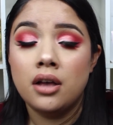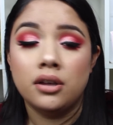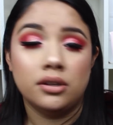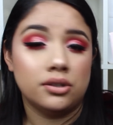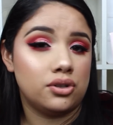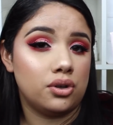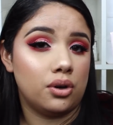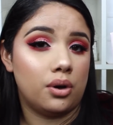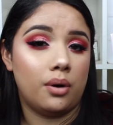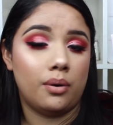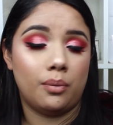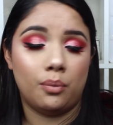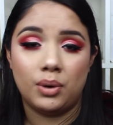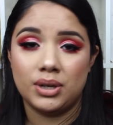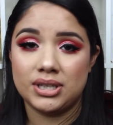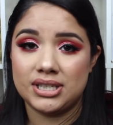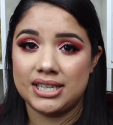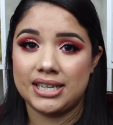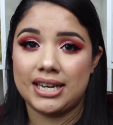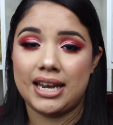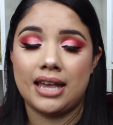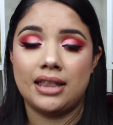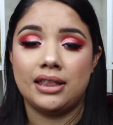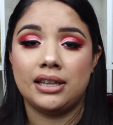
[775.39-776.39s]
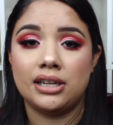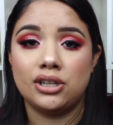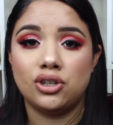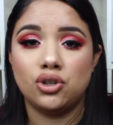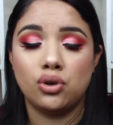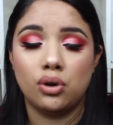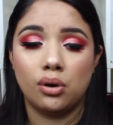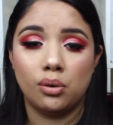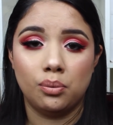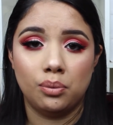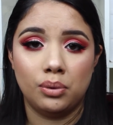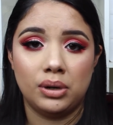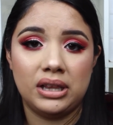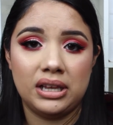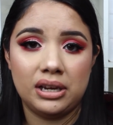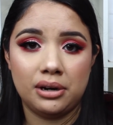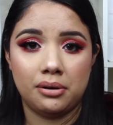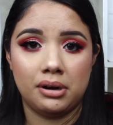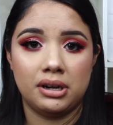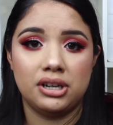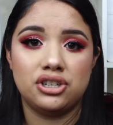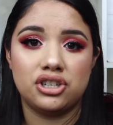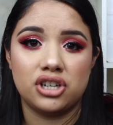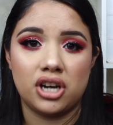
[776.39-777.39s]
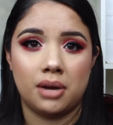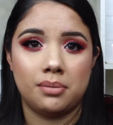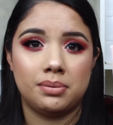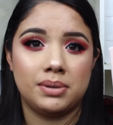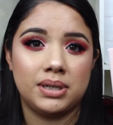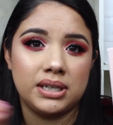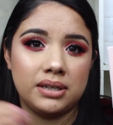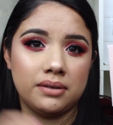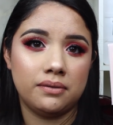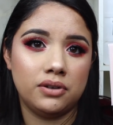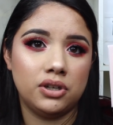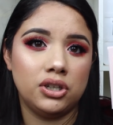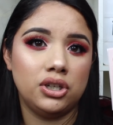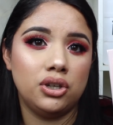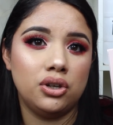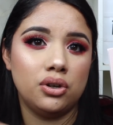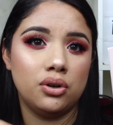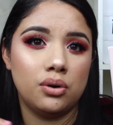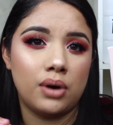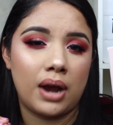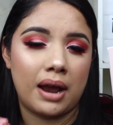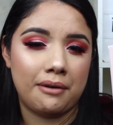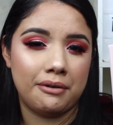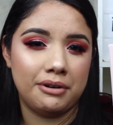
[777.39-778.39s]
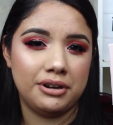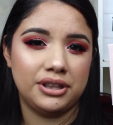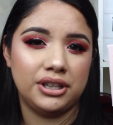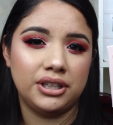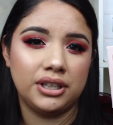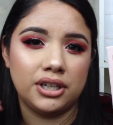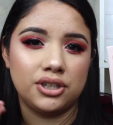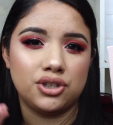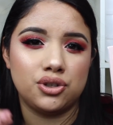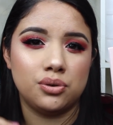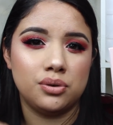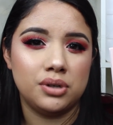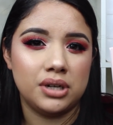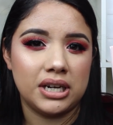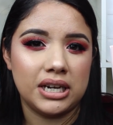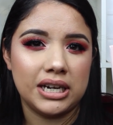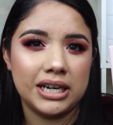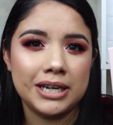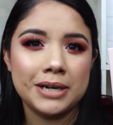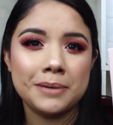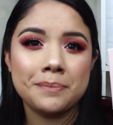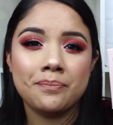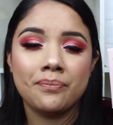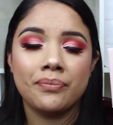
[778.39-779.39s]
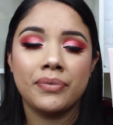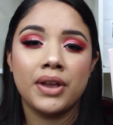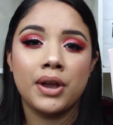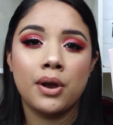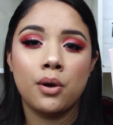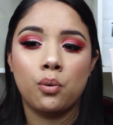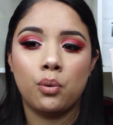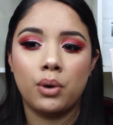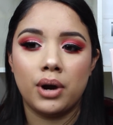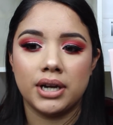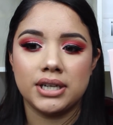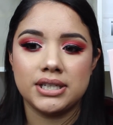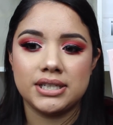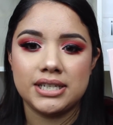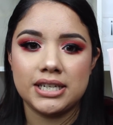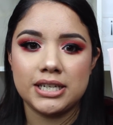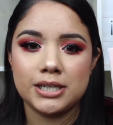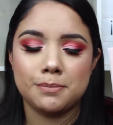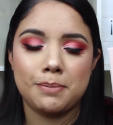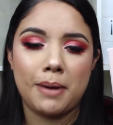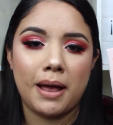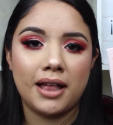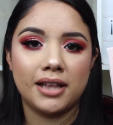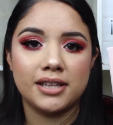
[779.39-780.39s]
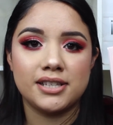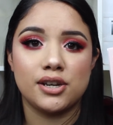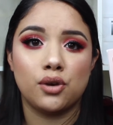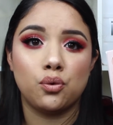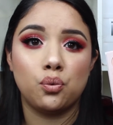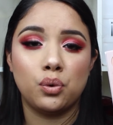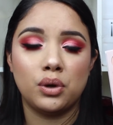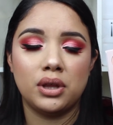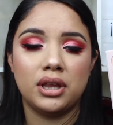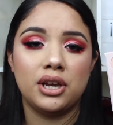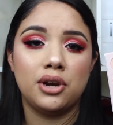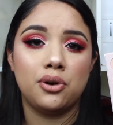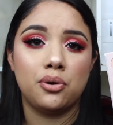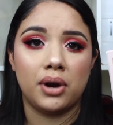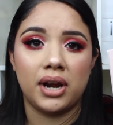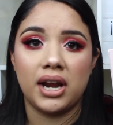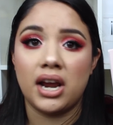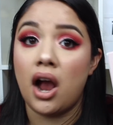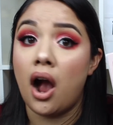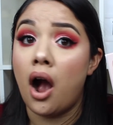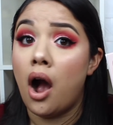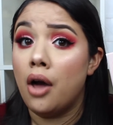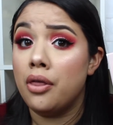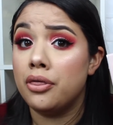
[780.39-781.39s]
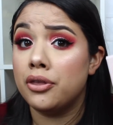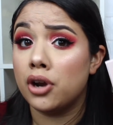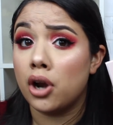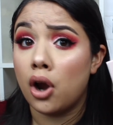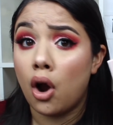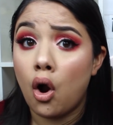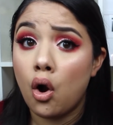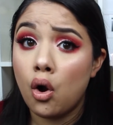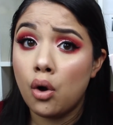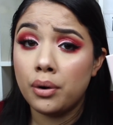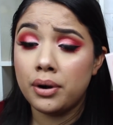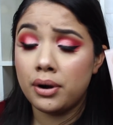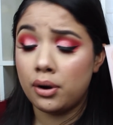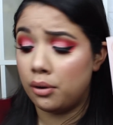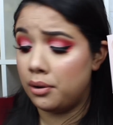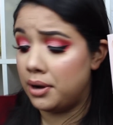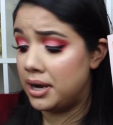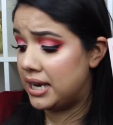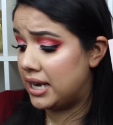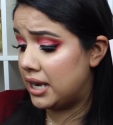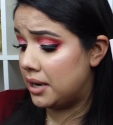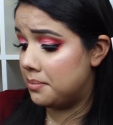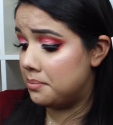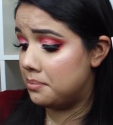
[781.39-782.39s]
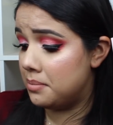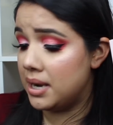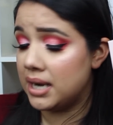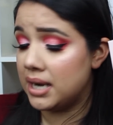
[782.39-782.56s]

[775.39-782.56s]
So once again, they do a really great job giving you everything that you need, whereas these palettes are really great on their own, or you can